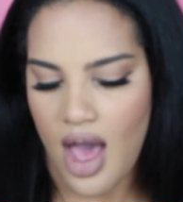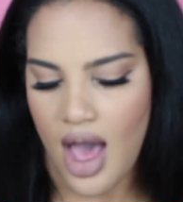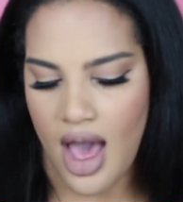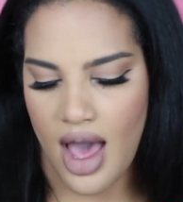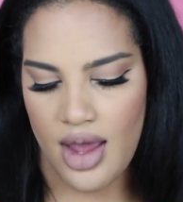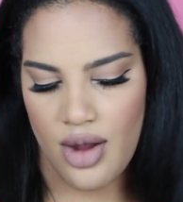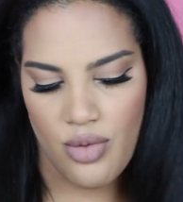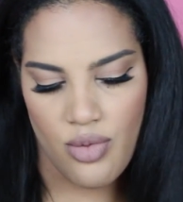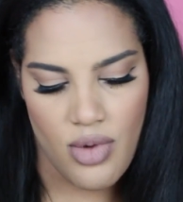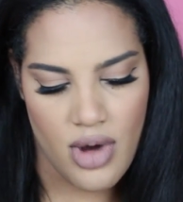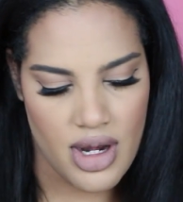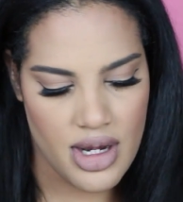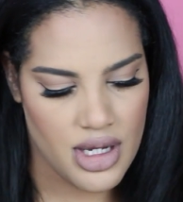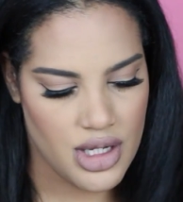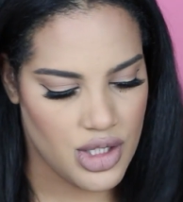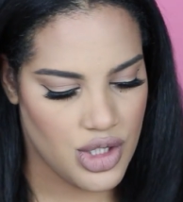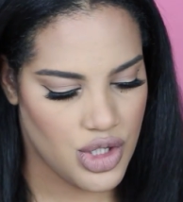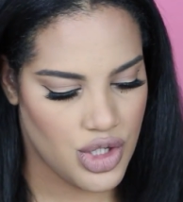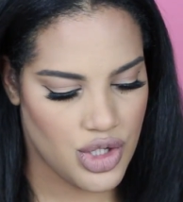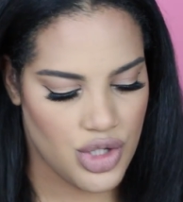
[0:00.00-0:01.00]
I
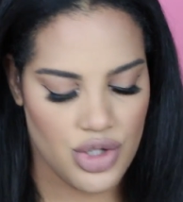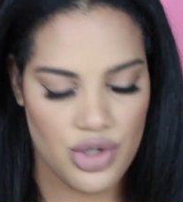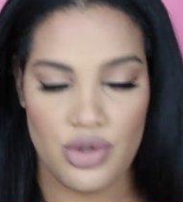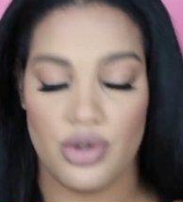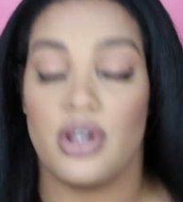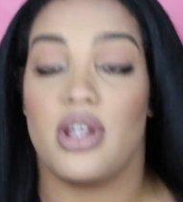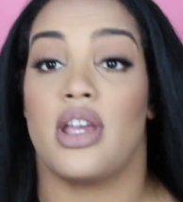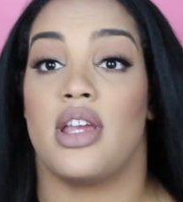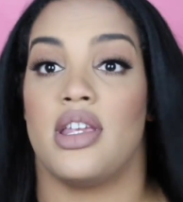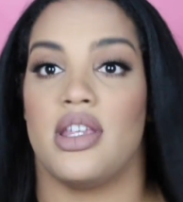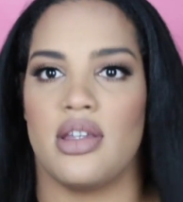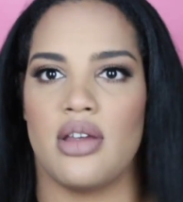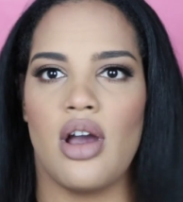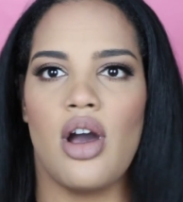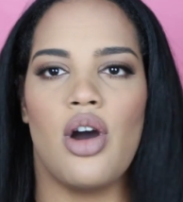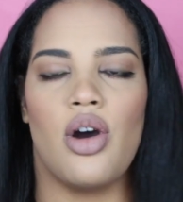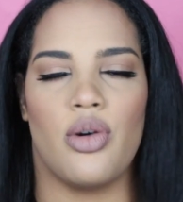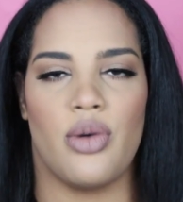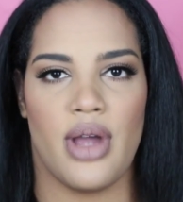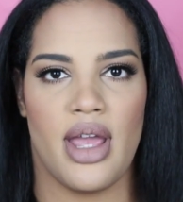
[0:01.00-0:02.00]
wanted to,
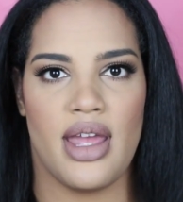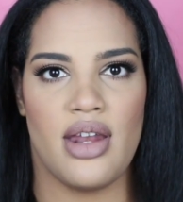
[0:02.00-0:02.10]
oh,